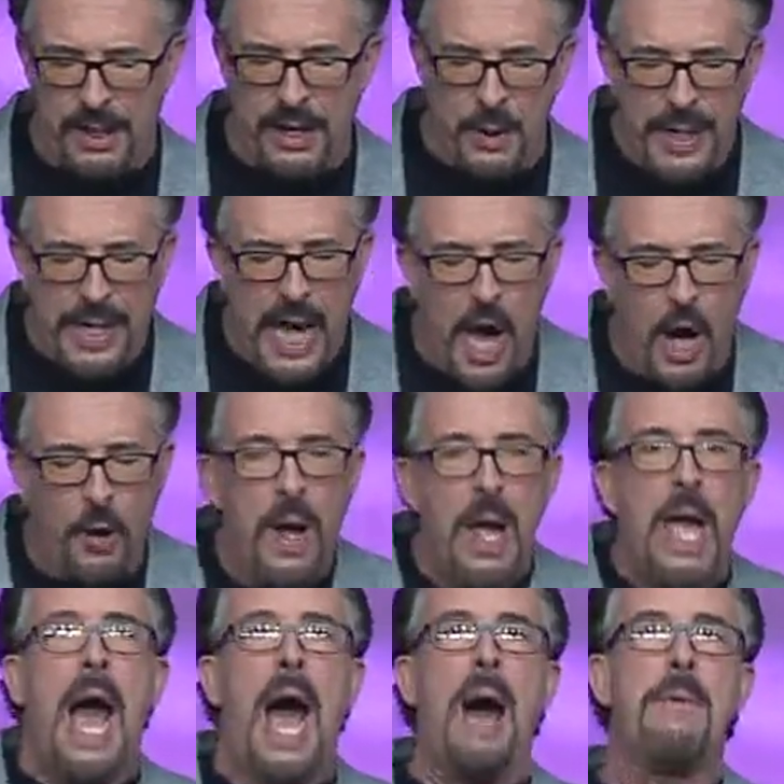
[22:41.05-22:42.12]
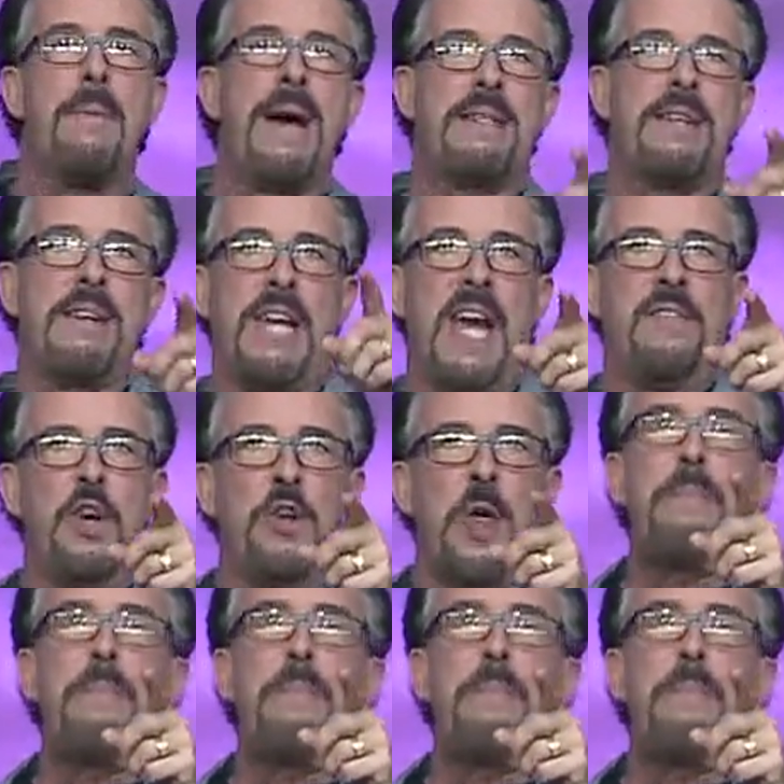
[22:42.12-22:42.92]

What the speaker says: Here we go. I'm about to give